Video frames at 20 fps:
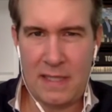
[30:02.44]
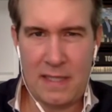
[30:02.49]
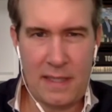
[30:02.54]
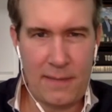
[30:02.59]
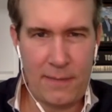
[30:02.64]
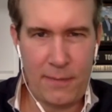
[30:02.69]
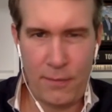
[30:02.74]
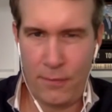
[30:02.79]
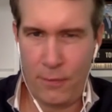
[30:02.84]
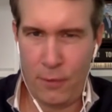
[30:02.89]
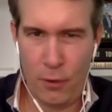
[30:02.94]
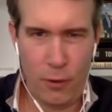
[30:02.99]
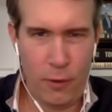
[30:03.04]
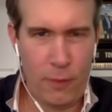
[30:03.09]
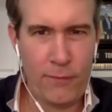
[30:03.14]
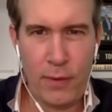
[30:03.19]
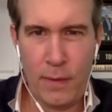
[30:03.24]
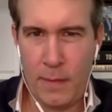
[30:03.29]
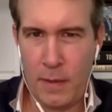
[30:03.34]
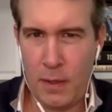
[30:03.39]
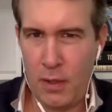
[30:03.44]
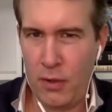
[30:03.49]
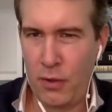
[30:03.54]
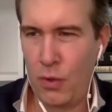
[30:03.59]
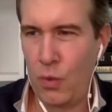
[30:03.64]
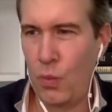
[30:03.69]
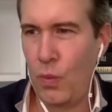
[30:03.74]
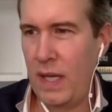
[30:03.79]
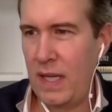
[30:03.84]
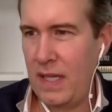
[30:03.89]
I've learned from along
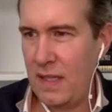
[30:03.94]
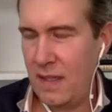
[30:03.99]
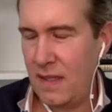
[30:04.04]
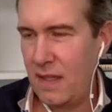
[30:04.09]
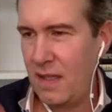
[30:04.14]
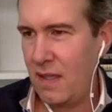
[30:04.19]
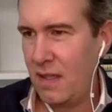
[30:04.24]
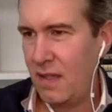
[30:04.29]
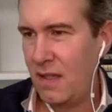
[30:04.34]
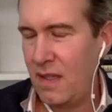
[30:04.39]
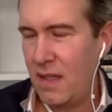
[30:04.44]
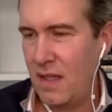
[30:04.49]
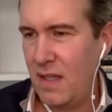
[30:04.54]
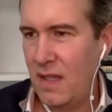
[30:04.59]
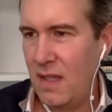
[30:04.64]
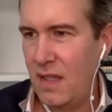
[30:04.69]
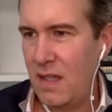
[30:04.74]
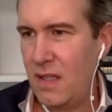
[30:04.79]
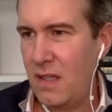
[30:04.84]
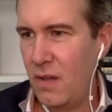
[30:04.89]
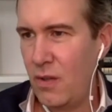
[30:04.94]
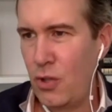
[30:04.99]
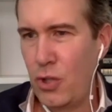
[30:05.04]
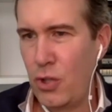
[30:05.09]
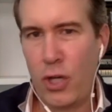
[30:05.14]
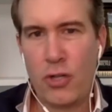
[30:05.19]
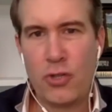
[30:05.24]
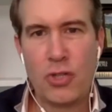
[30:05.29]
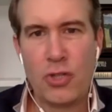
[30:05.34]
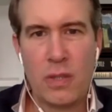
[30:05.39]
the way and you know,
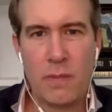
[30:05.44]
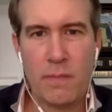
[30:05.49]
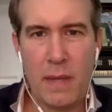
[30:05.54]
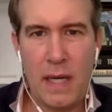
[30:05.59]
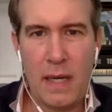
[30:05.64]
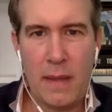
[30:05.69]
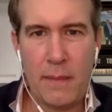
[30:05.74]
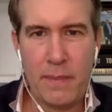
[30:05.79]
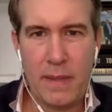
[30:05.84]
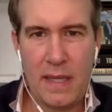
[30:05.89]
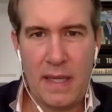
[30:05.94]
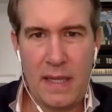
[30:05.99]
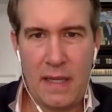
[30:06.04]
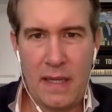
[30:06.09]
coach them up.